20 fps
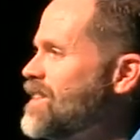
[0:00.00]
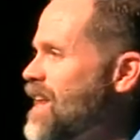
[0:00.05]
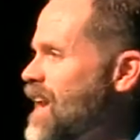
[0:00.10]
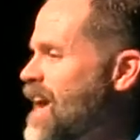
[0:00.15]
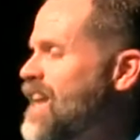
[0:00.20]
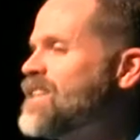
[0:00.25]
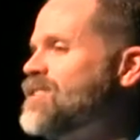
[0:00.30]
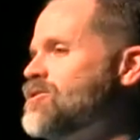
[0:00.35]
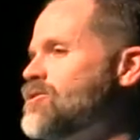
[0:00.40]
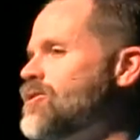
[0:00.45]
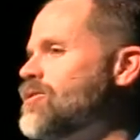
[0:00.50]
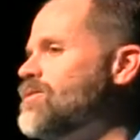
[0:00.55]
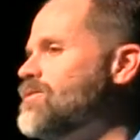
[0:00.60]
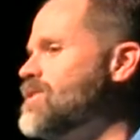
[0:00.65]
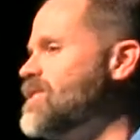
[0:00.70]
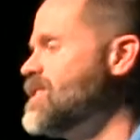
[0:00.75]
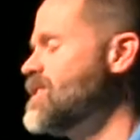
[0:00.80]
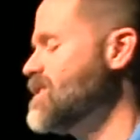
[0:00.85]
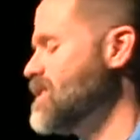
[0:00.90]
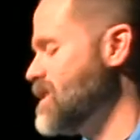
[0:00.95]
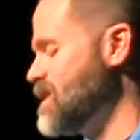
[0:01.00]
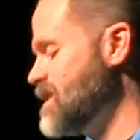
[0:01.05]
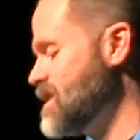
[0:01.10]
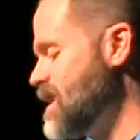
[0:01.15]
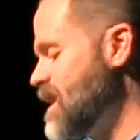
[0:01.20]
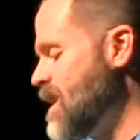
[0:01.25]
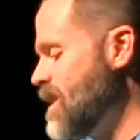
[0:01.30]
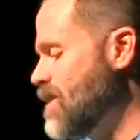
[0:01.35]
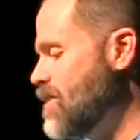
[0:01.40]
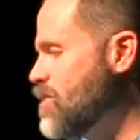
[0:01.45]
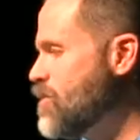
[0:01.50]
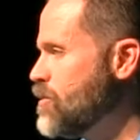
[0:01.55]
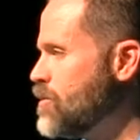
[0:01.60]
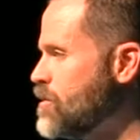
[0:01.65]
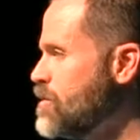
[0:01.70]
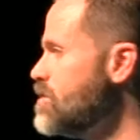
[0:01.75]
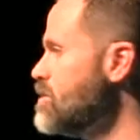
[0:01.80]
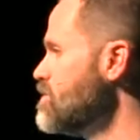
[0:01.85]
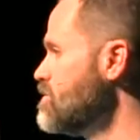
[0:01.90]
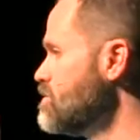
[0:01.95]
that I can serve Jesus
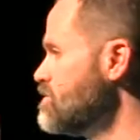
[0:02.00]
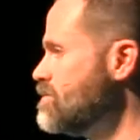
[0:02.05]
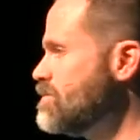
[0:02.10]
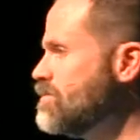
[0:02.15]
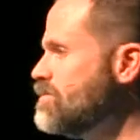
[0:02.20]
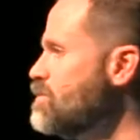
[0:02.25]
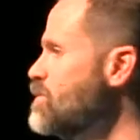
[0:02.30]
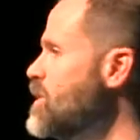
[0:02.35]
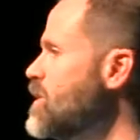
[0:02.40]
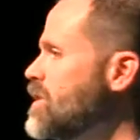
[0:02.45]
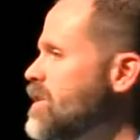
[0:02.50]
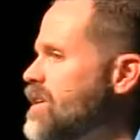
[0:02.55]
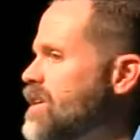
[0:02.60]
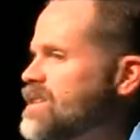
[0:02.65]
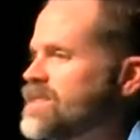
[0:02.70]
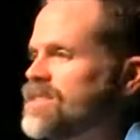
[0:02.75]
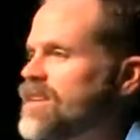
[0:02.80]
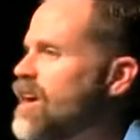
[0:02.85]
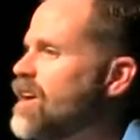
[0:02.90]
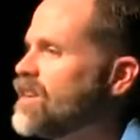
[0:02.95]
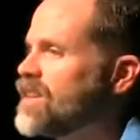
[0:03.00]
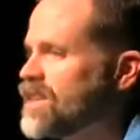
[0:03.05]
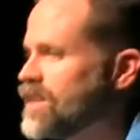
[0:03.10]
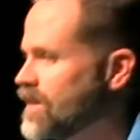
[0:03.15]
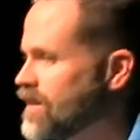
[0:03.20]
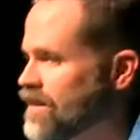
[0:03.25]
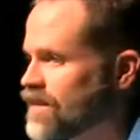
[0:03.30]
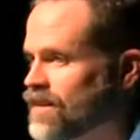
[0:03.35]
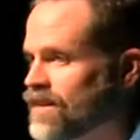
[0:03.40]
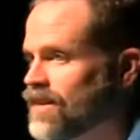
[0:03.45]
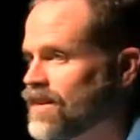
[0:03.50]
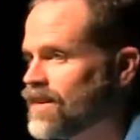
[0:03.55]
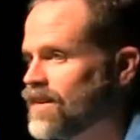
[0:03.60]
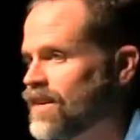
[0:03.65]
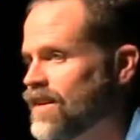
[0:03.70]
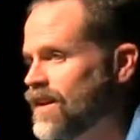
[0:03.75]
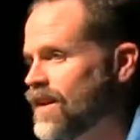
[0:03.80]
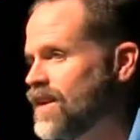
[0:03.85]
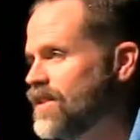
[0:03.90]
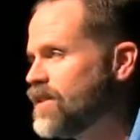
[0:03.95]
through building a stocking
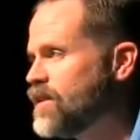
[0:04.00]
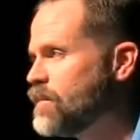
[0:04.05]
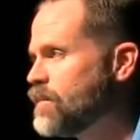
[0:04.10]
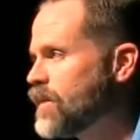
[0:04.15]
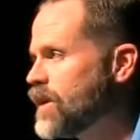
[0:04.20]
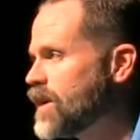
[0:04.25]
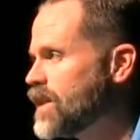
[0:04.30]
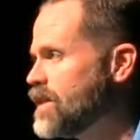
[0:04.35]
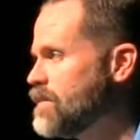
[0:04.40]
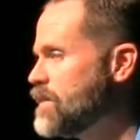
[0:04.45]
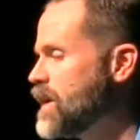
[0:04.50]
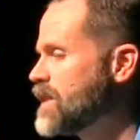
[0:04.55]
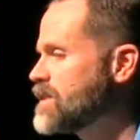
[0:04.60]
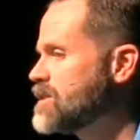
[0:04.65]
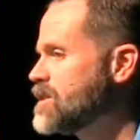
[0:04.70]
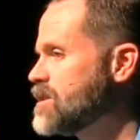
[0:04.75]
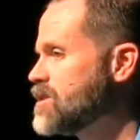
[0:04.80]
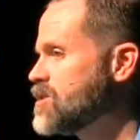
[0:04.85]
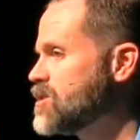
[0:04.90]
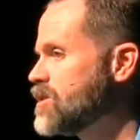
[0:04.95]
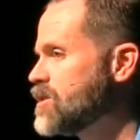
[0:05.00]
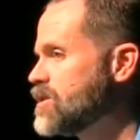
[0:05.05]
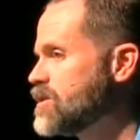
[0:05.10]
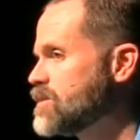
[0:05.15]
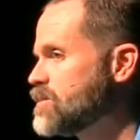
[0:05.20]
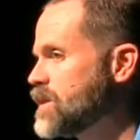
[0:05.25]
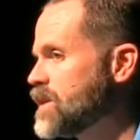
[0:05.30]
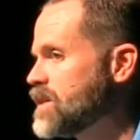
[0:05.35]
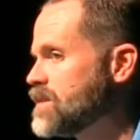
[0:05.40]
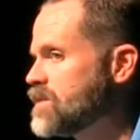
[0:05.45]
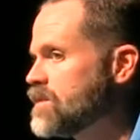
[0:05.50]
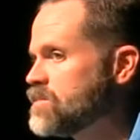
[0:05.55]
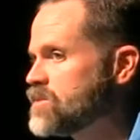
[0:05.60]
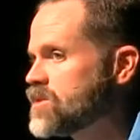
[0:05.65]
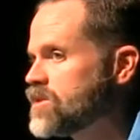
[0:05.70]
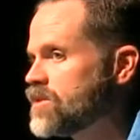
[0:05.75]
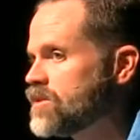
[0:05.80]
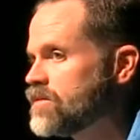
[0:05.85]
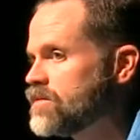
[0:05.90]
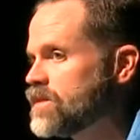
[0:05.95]
and they're bringing them back to the church because I'm
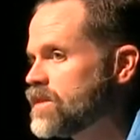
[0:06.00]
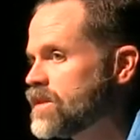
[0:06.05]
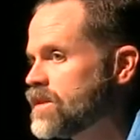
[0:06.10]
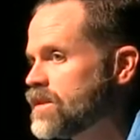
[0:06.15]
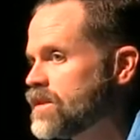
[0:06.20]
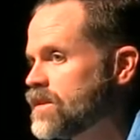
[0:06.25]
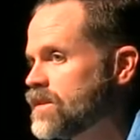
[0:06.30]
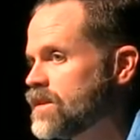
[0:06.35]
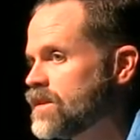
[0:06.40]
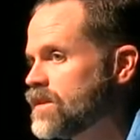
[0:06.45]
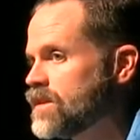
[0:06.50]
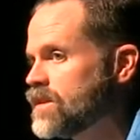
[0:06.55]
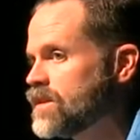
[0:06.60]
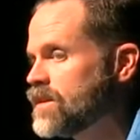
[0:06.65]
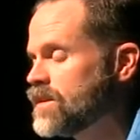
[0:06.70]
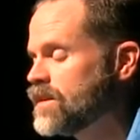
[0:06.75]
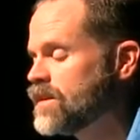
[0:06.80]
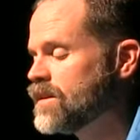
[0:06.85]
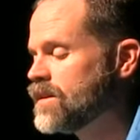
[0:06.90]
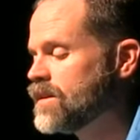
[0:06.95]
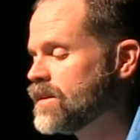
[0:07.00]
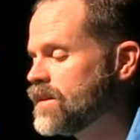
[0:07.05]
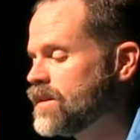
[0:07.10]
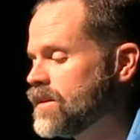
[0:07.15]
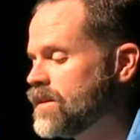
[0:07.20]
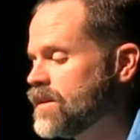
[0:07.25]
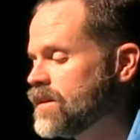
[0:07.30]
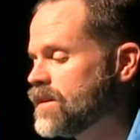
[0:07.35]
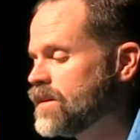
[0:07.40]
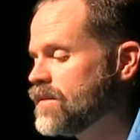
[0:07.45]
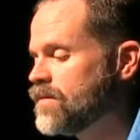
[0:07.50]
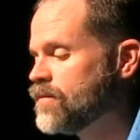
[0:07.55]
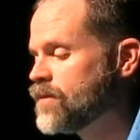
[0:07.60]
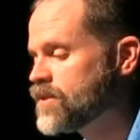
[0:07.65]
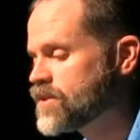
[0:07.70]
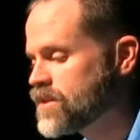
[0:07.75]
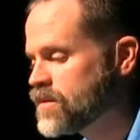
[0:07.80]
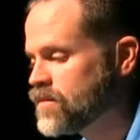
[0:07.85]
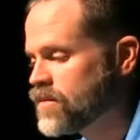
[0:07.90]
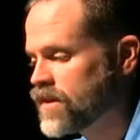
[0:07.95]
serving
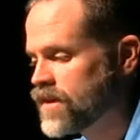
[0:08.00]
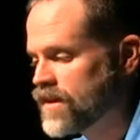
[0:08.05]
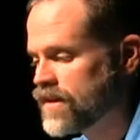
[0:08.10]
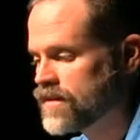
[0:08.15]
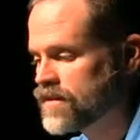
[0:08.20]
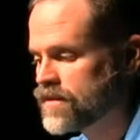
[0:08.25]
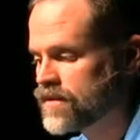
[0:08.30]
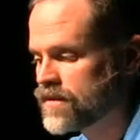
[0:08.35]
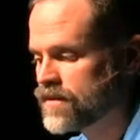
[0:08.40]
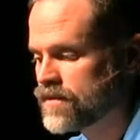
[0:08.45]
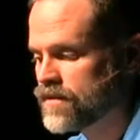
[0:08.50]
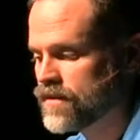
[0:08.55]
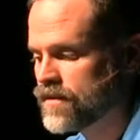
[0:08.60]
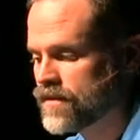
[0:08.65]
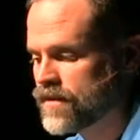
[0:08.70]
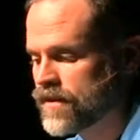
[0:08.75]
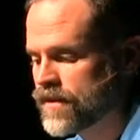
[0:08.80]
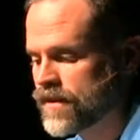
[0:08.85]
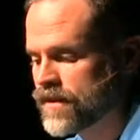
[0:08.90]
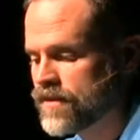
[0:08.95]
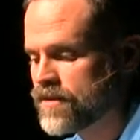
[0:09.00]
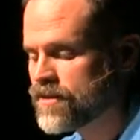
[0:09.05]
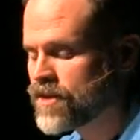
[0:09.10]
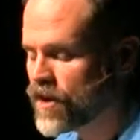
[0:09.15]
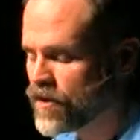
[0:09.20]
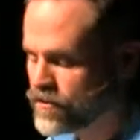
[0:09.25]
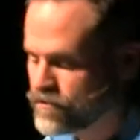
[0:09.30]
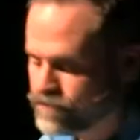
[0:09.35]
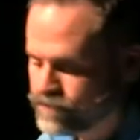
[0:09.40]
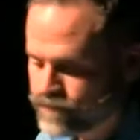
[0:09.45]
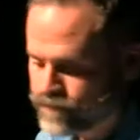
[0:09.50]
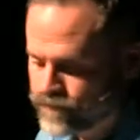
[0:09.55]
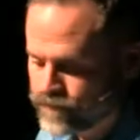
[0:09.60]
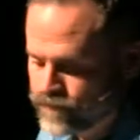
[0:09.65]
for someone else. So,